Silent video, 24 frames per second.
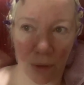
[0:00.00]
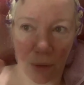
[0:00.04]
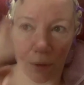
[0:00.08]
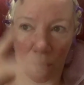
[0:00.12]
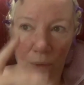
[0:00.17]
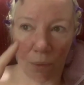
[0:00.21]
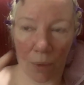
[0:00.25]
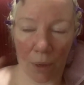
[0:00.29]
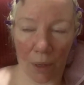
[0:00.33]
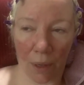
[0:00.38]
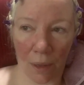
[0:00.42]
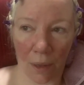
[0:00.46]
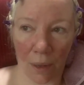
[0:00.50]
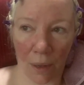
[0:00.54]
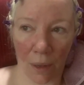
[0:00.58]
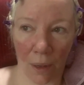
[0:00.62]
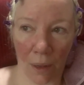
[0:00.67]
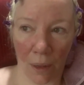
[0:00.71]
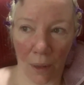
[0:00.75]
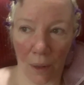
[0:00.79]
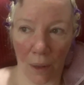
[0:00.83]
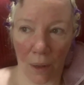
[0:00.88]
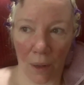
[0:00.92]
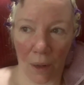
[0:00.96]
quick
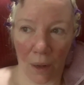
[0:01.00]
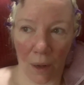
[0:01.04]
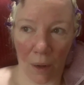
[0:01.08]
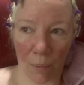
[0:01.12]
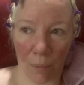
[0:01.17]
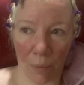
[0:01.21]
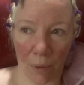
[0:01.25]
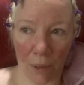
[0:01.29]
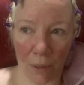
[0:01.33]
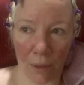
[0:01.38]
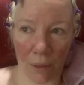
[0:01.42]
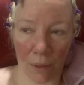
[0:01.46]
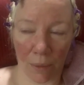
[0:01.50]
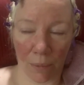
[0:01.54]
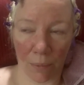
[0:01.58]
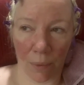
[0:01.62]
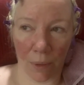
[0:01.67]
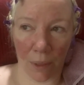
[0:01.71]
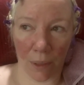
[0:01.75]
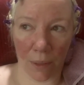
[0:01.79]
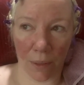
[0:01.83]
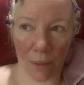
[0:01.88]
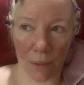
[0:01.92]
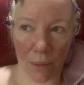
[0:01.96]
opinion
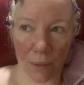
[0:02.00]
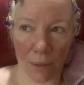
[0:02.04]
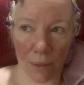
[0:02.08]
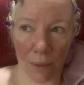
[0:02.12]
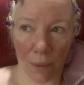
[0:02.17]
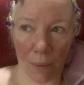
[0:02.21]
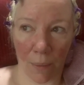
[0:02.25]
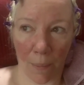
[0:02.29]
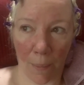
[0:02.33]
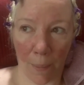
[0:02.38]
piece.